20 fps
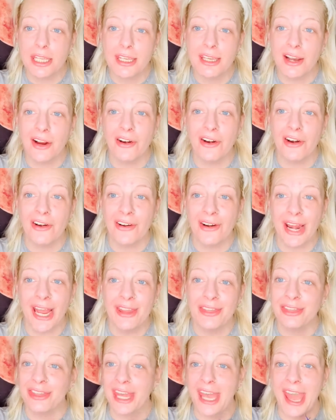are
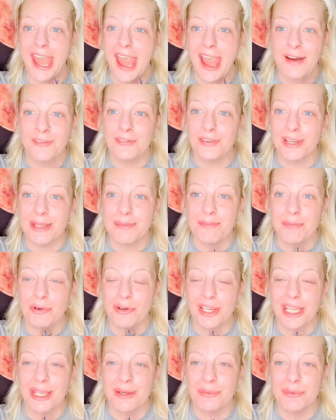at the halfway
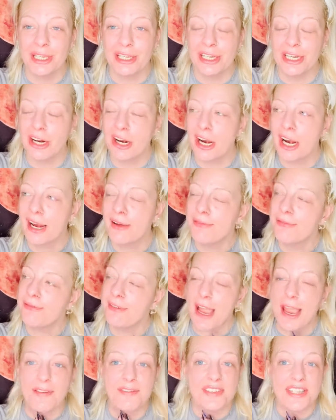point. We are at
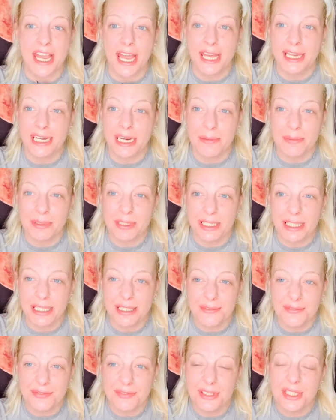510, I
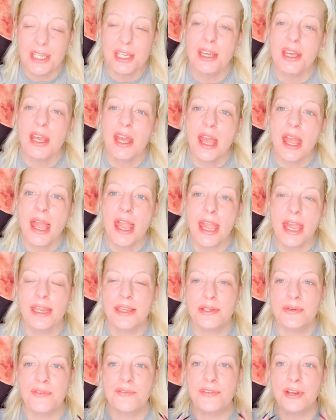believe.
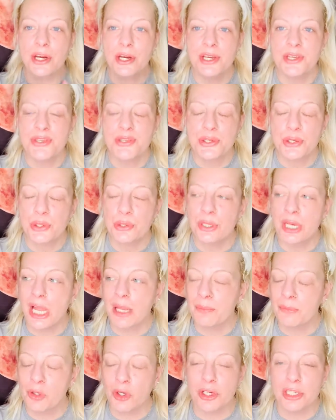And very soon
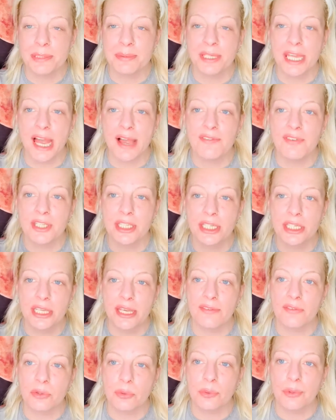I'm going to be having a
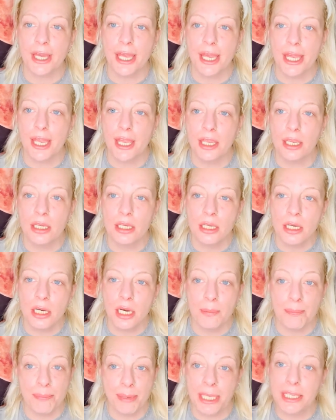giveaway,
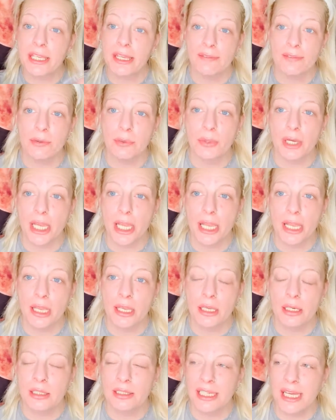a big
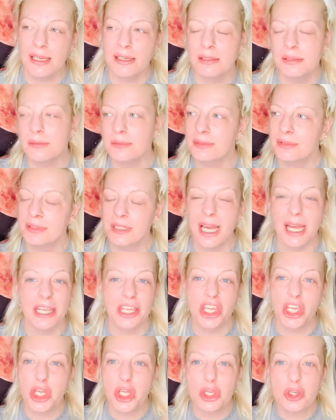giveaway, not not
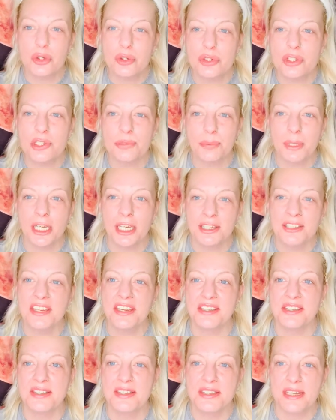huge, but a
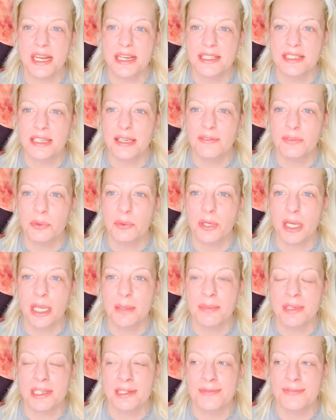decent sized giveaway
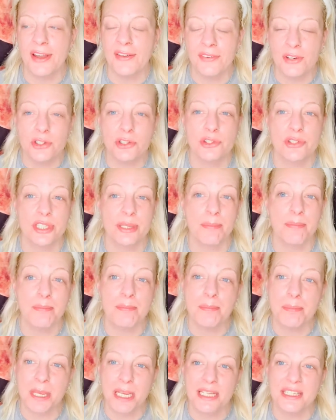because 500 is a
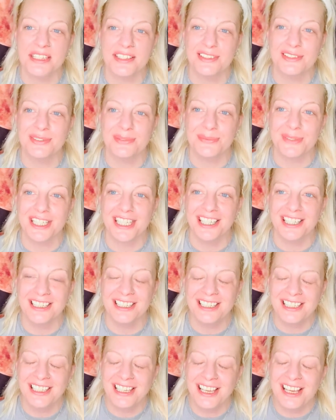big deal to me.
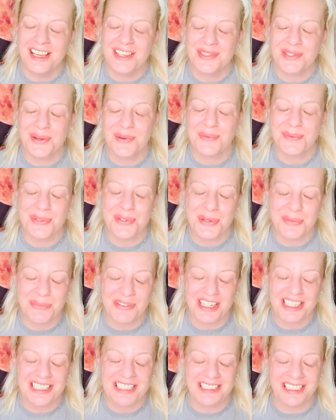So I'm super
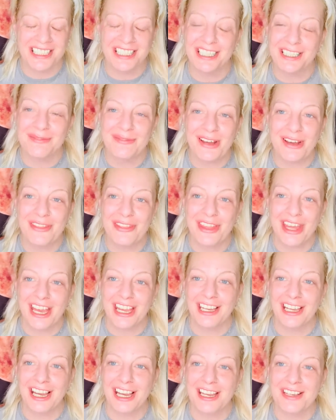excited about
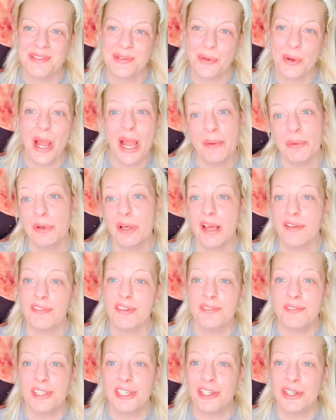that, guys. So I will have
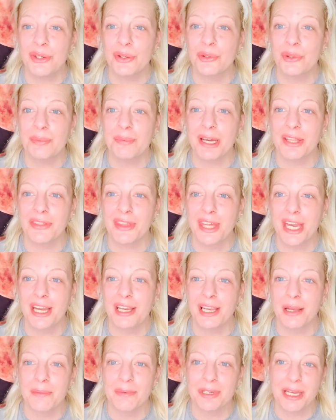a video about that
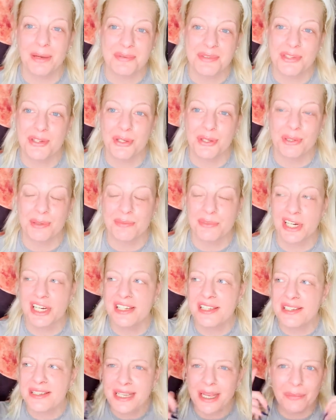coming up soon. I'm trying
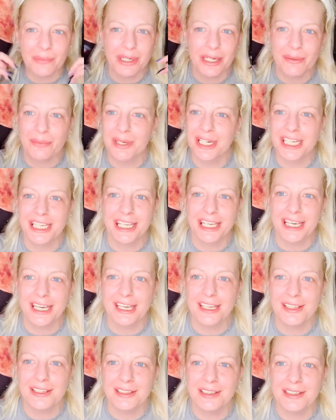to decide what I want to
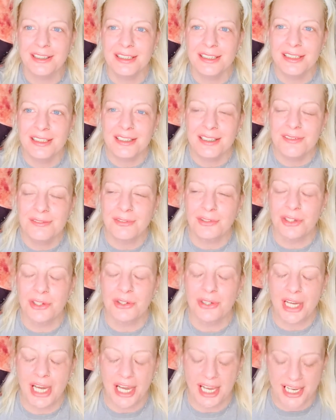get for you
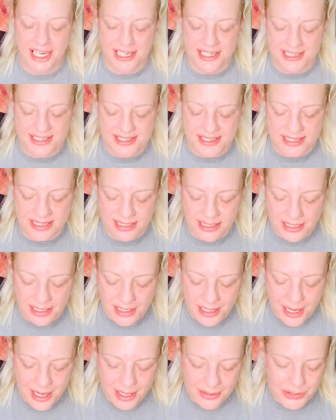guys.
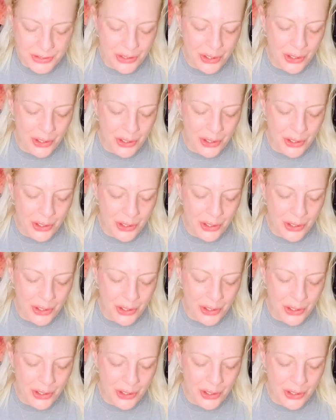So